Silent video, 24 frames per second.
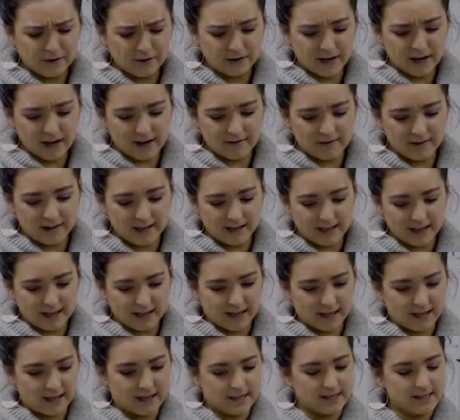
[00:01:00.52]
talk to them about
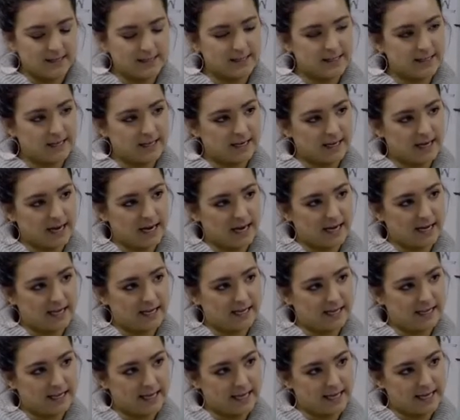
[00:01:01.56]
anything.
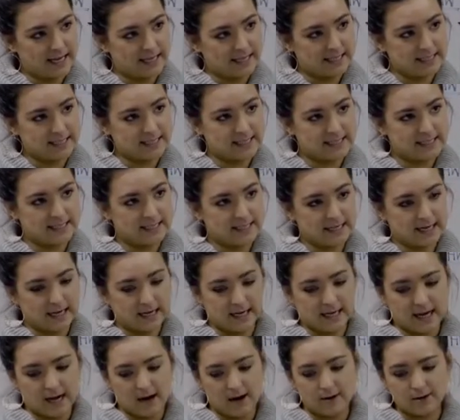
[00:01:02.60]
We see uh,
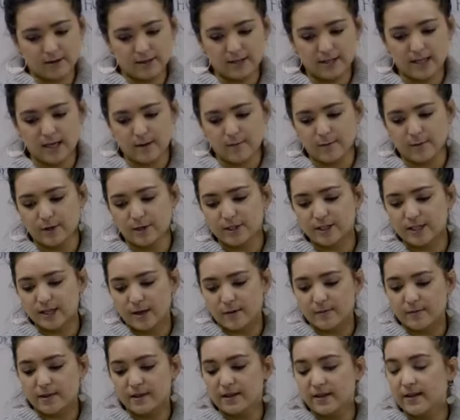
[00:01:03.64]
the children
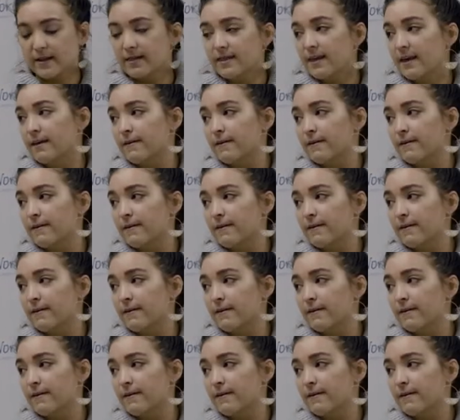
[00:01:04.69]
the whole